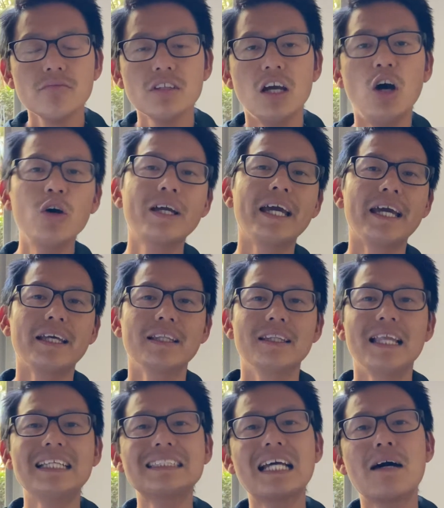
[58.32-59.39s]
Okay,
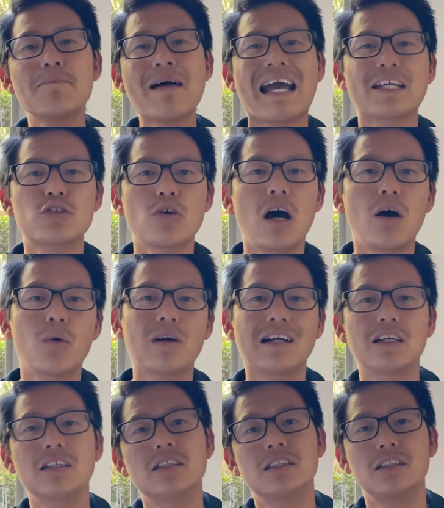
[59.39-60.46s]
let's come back to
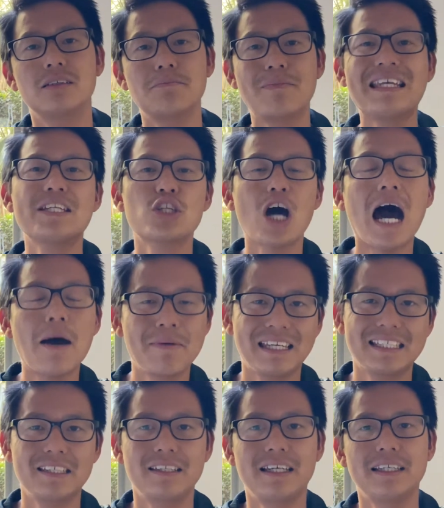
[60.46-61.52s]
our main topic
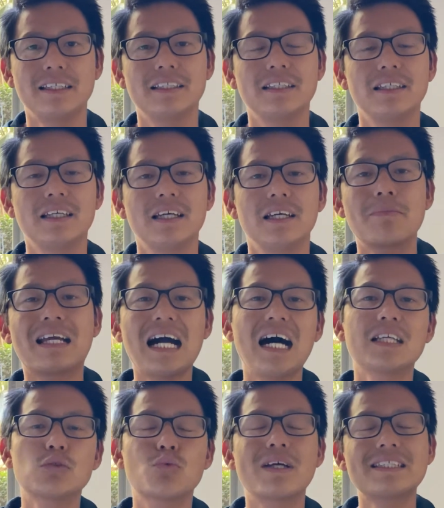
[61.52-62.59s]
today.
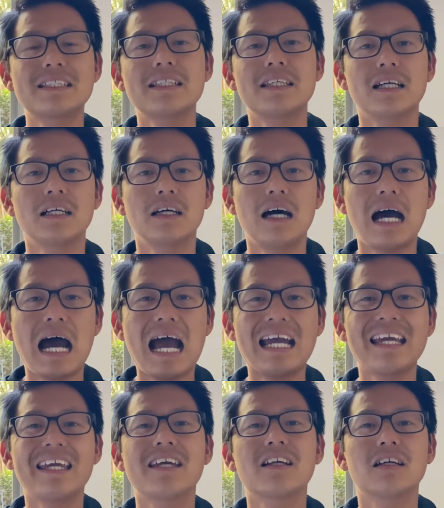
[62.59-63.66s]
Because recently I
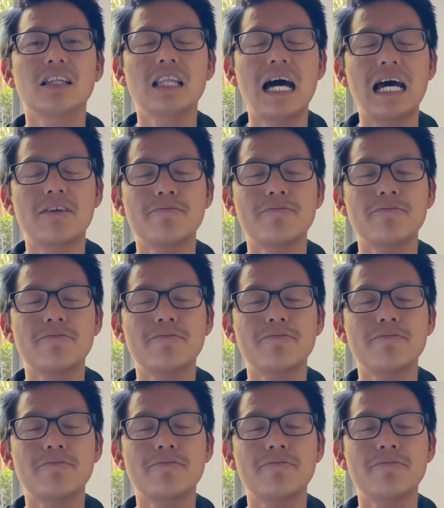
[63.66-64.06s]
hear a lot